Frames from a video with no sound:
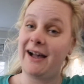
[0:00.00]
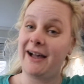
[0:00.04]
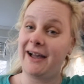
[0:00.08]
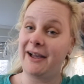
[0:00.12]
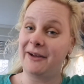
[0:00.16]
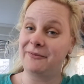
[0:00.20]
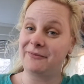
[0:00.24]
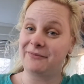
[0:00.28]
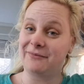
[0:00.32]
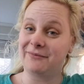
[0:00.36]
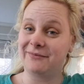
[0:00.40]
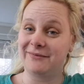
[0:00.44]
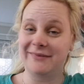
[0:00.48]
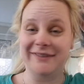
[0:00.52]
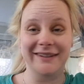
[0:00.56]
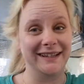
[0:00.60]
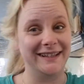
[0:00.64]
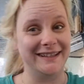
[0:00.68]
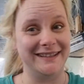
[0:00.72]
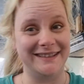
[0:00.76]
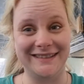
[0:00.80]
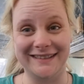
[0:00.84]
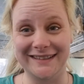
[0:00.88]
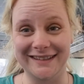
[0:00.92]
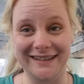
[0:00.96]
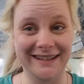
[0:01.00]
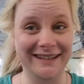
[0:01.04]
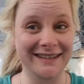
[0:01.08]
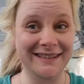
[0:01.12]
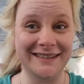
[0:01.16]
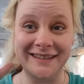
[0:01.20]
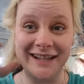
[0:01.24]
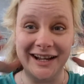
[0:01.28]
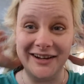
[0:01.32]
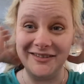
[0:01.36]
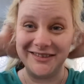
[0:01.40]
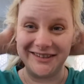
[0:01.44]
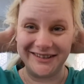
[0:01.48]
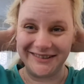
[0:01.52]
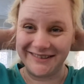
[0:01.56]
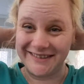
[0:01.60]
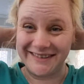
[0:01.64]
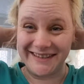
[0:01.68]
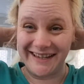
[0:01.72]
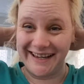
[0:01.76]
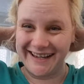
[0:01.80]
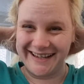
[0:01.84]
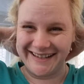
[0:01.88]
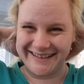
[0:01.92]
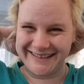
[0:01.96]
And it's time to
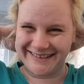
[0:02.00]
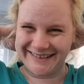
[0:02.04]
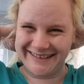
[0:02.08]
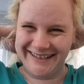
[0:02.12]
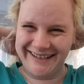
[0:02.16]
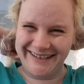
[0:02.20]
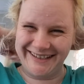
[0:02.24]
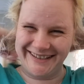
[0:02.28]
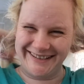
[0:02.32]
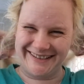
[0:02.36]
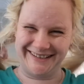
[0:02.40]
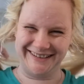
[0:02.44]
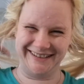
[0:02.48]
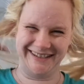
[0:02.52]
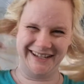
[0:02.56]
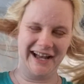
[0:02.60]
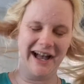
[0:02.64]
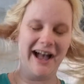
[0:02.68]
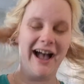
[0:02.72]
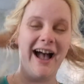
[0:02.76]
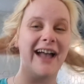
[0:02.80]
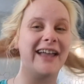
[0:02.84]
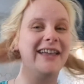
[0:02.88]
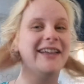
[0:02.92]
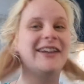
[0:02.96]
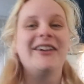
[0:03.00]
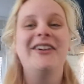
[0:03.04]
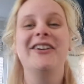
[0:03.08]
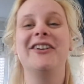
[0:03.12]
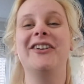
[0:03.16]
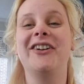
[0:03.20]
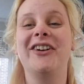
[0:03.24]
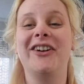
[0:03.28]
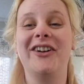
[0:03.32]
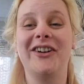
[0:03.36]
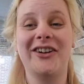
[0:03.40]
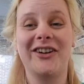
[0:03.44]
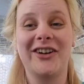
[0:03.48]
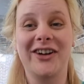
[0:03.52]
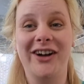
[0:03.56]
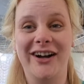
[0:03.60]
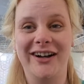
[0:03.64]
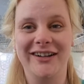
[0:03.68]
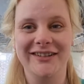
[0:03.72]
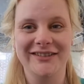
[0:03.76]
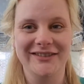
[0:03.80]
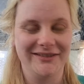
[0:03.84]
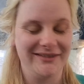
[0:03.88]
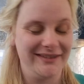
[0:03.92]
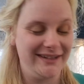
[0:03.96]
taste. I
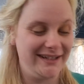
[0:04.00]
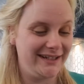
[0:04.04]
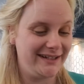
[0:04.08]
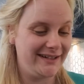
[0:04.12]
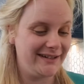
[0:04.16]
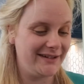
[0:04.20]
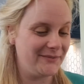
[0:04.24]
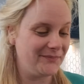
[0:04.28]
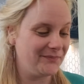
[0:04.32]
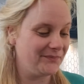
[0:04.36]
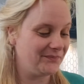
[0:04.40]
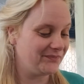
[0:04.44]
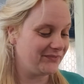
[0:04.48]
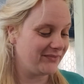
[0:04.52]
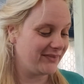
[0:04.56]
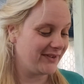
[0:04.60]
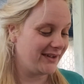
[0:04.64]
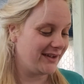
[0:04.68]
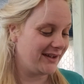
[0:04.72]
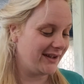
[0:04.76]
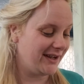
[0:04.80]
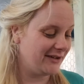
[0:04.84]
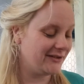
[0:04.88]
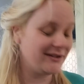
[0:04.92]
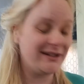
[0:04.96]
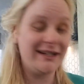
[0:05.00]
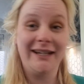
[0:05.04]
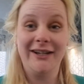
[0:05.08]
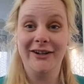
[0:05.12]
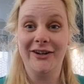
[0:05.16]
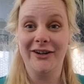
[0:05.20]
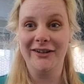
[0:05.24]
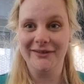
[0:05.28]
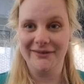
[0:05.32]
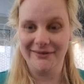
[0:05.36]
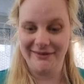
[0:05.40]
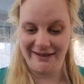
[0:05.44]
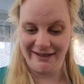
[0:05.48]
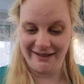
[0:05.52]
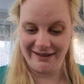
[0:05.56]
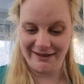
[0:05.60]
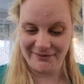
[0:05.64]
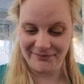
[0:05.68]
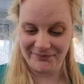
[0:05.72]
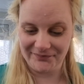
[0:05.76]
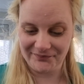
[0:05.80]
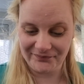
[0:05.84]
can't wait. I really can't wait.